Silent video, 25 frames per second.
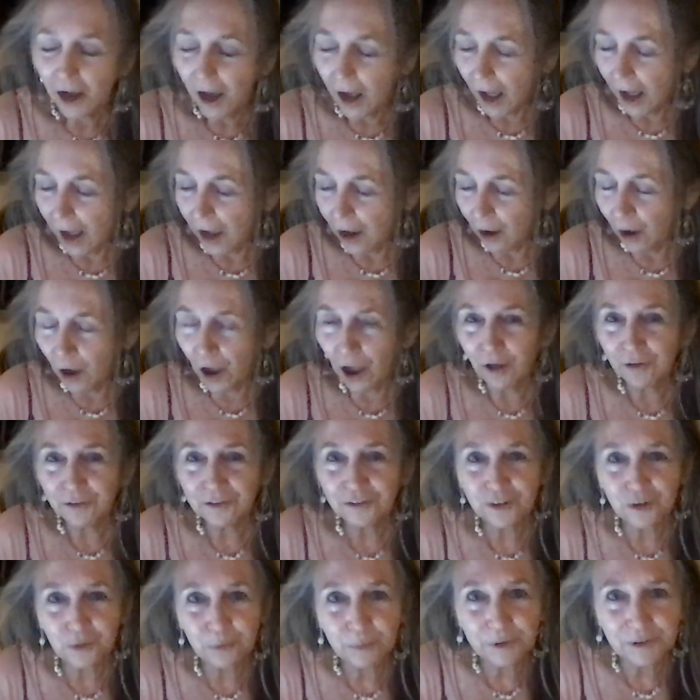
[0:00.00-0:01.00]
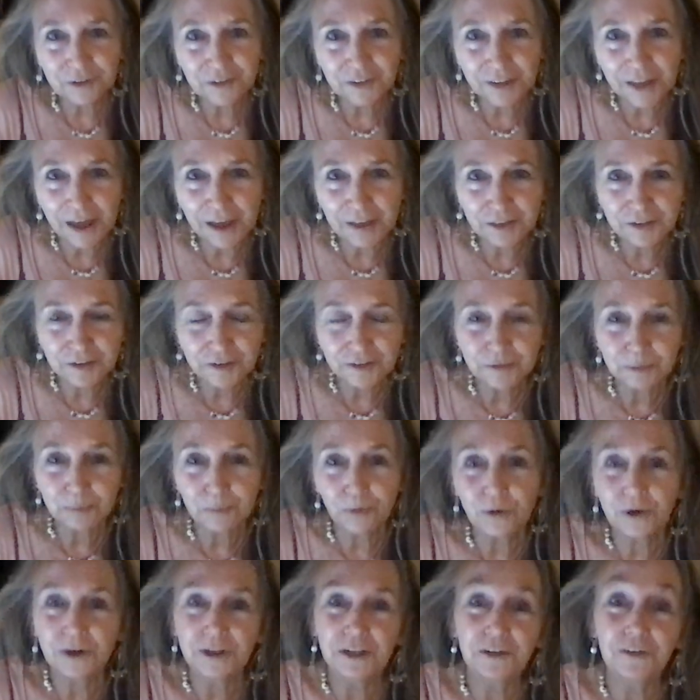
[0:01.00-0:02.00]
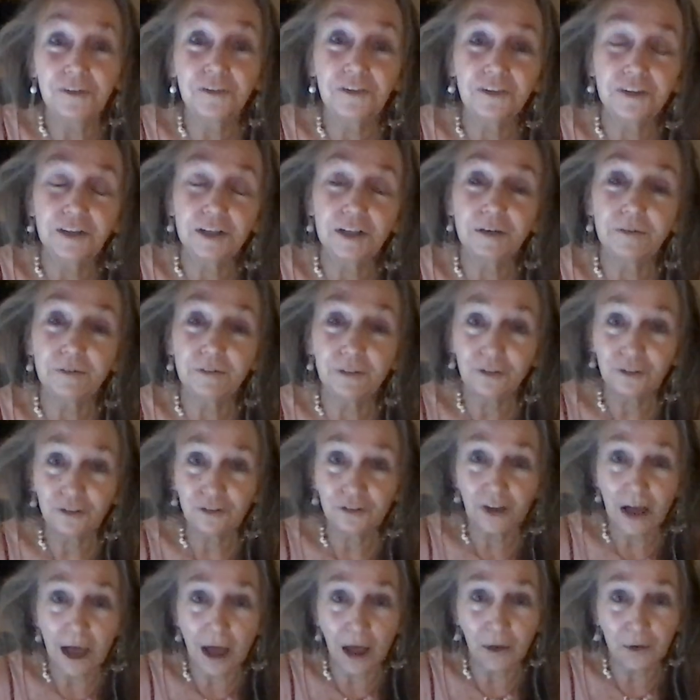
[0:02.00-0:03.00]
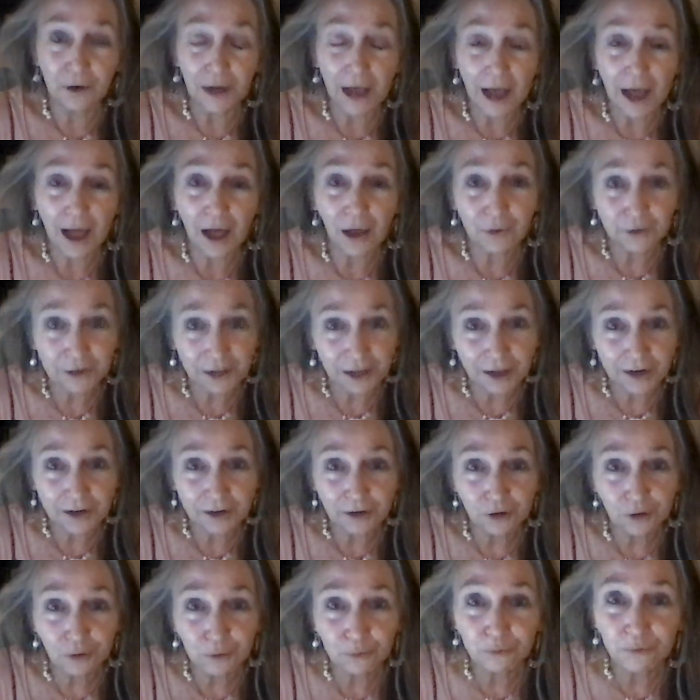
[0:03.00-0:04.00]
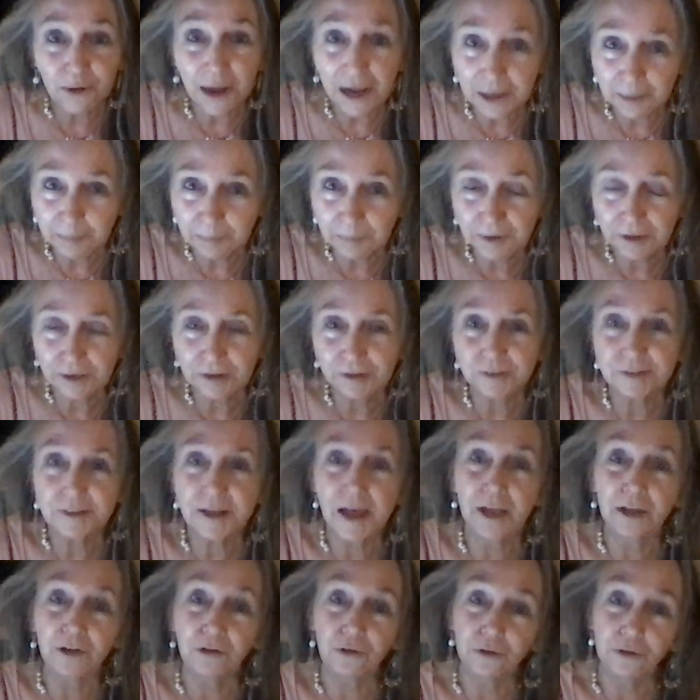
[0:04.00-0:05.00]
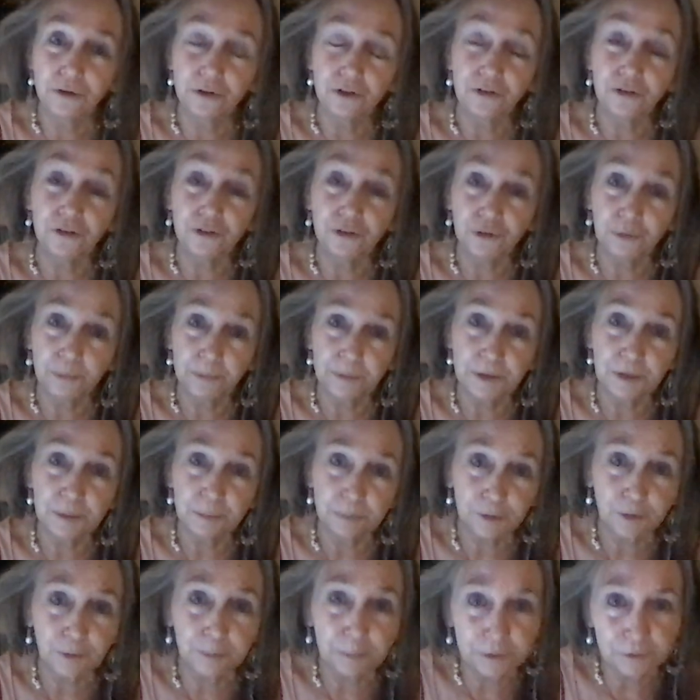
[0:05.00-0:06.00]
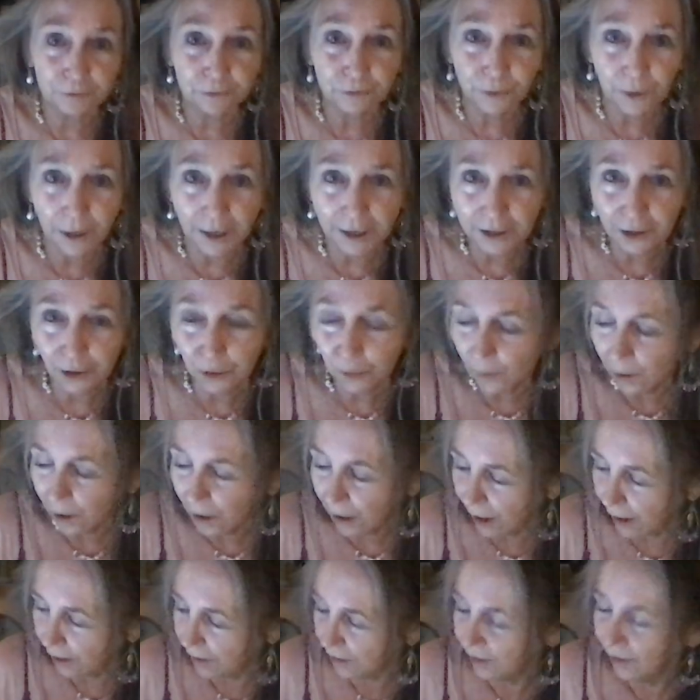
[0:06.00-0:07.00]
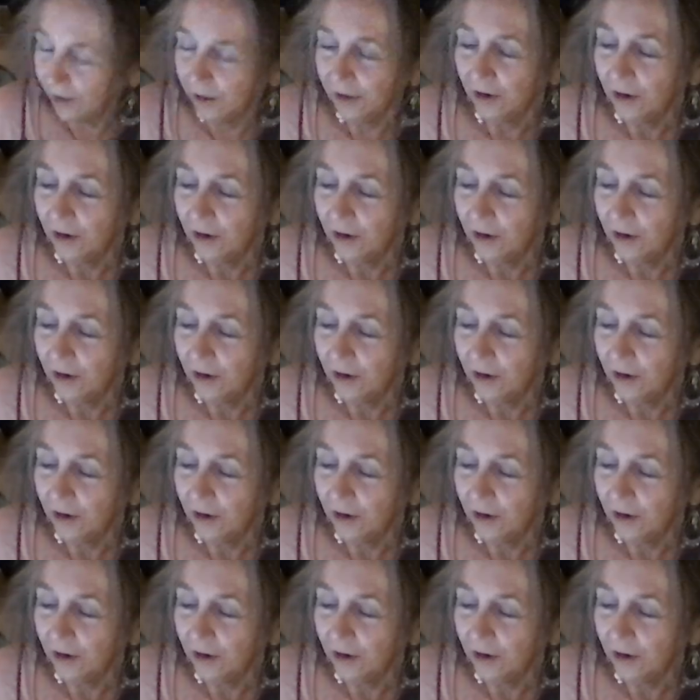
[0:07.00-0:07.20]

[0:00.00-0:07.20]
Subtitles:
I also was led this morning to give a shout out and a great big thank you to two people before I go on.